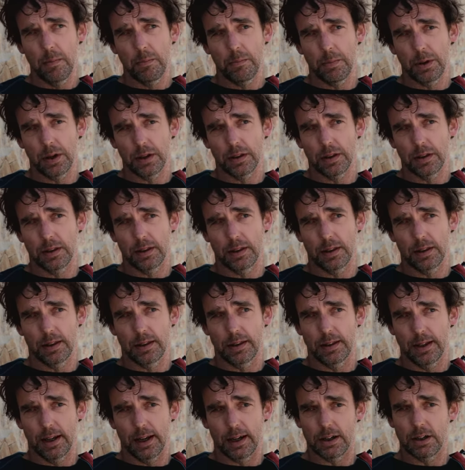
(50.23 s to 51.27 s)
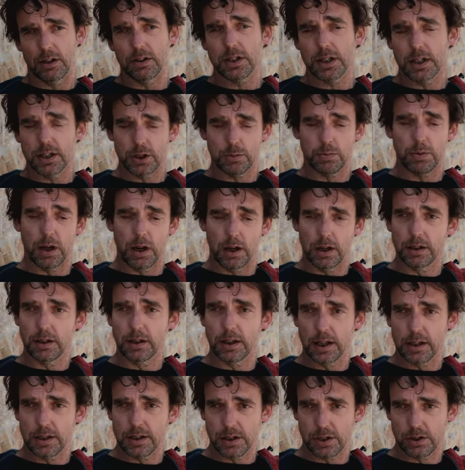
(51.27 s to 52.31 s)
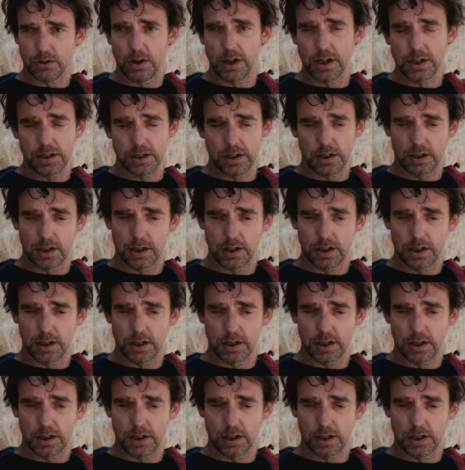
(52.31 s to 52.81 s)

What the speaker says: But the idea is each plant gets stressed.